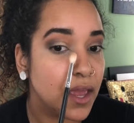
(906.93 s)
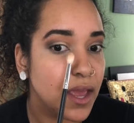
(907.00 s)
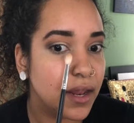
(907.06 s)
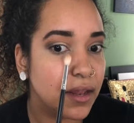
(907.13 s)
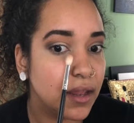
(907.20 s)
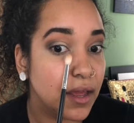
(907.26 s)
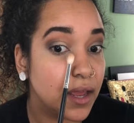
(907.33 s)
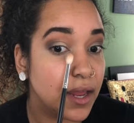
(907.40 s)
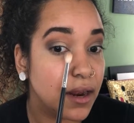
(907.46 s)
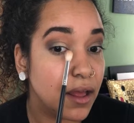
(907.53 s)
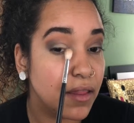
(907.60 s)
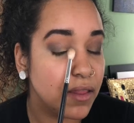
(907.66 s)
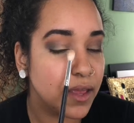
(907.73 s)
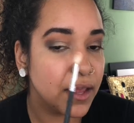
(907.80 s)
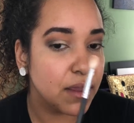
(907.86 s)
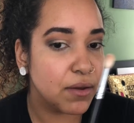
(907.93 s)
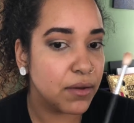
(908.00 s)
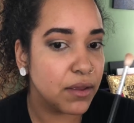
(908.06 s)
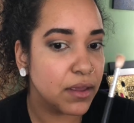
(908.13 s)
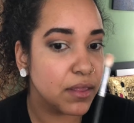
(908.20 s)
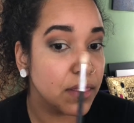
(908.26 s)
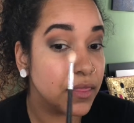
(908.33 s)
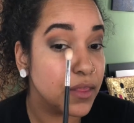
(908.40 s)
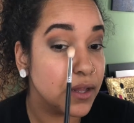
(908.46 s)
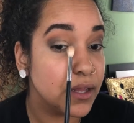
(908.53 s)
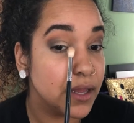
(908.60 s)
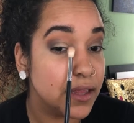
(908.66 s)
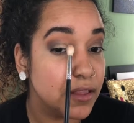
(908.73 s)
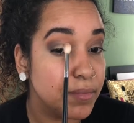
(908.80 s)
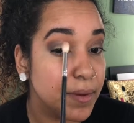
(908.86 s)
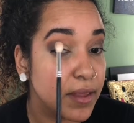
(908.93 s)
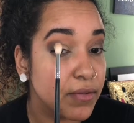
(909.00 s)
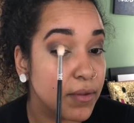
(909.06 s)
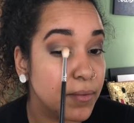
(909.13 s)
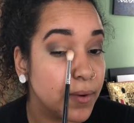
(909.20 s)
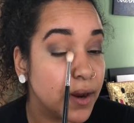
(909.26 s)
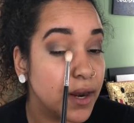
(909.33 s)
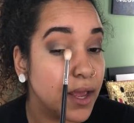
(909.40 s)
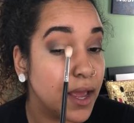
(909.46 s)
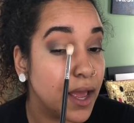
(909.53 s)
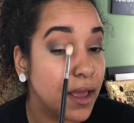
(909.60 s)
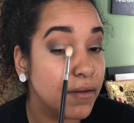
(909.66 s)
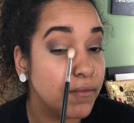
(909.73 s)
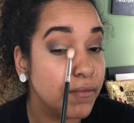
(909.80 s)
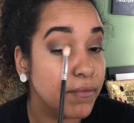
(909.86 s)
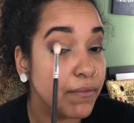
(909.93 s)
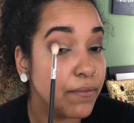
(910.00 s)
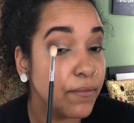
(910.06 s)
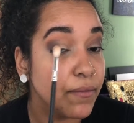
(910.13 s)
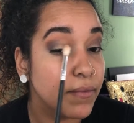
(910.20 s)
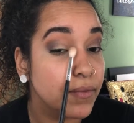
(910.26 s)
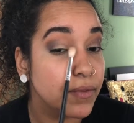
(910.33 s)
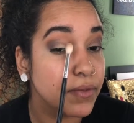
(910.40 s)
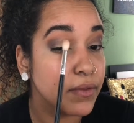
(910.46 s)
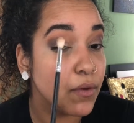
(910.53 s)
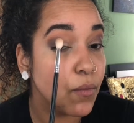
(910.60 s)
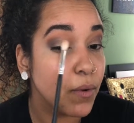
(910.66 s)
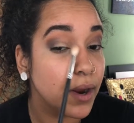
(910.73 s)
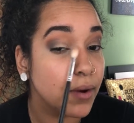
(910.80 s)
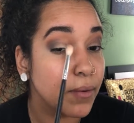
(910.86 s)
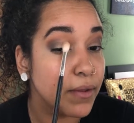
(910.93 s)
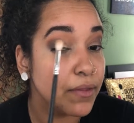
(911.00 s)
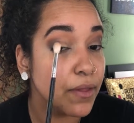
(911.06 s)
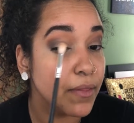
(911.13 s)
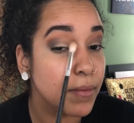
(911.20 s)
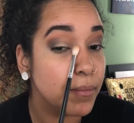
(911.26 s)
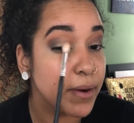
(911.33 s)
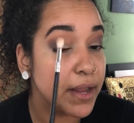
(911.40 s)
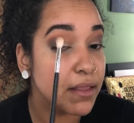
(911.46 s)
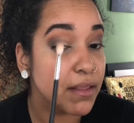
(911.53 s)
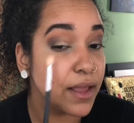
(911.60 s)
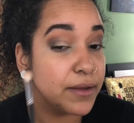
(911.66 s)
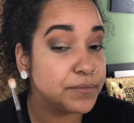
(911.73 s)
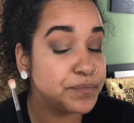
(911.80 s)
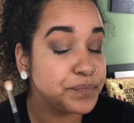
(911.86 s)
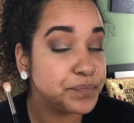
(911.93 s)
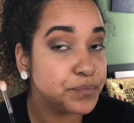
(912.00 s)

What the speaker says: And look at all like the lid space that we're gonna have to work with on the bright side.